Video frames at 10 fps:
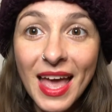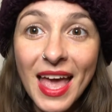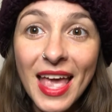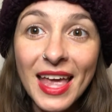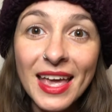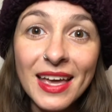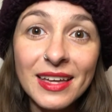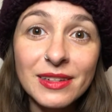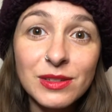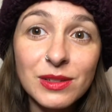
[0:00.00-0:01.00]

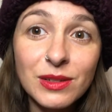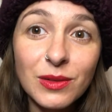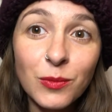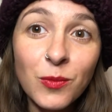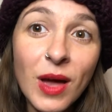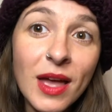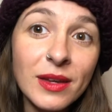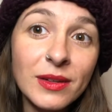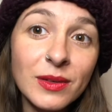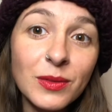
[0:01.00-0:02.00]
And
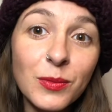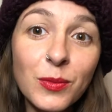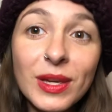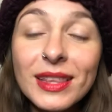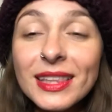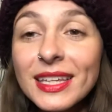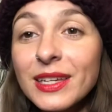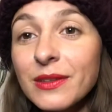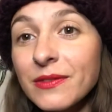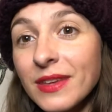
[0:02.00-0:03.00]
when we
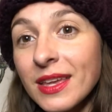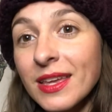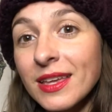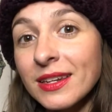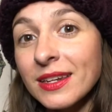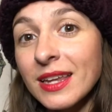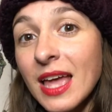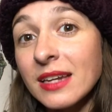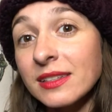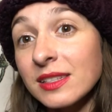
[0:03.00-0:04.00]
live in
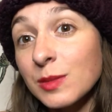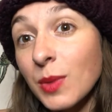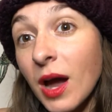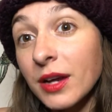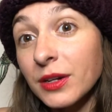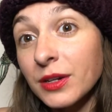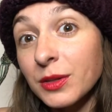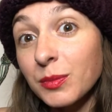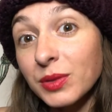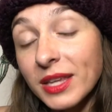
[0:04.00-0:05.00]
an
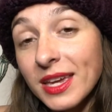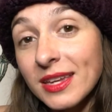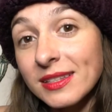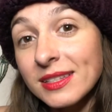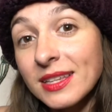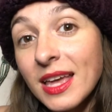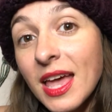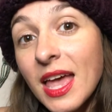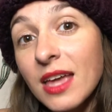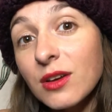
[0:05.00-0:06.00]
inspired place,
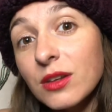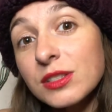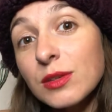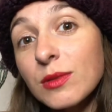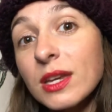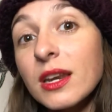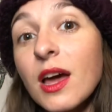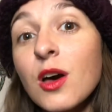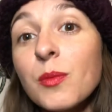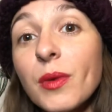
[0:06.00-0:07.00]
it also can
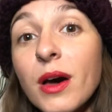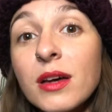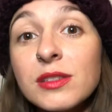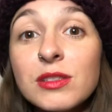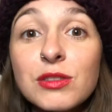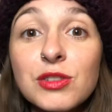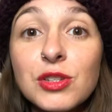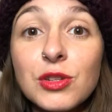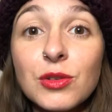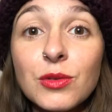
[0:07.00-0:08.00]
help us
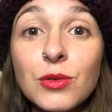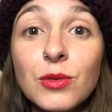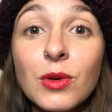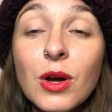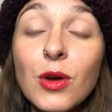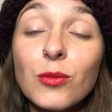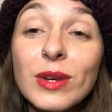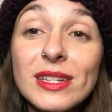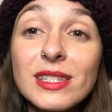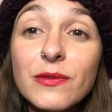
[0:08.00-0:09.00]
to
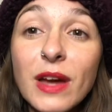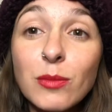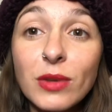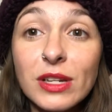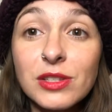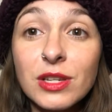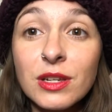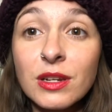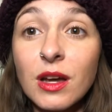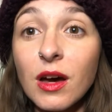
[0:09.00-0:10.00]
raise the
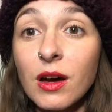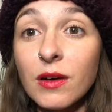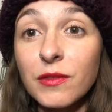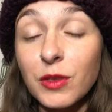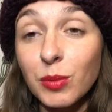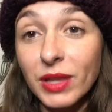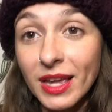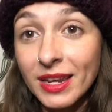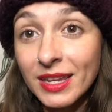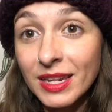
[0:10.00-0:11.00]
vibration of the
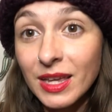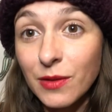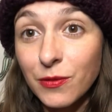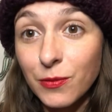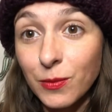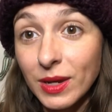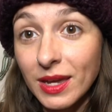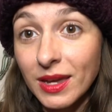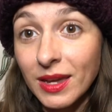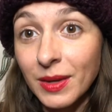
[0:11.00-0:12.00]
planet if
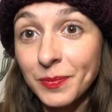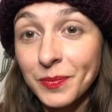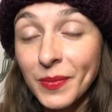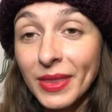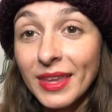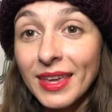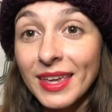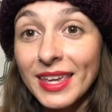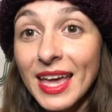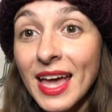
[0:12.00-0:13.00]
we
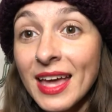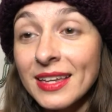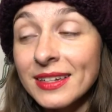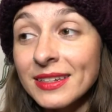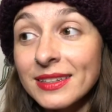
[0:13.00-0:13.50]
can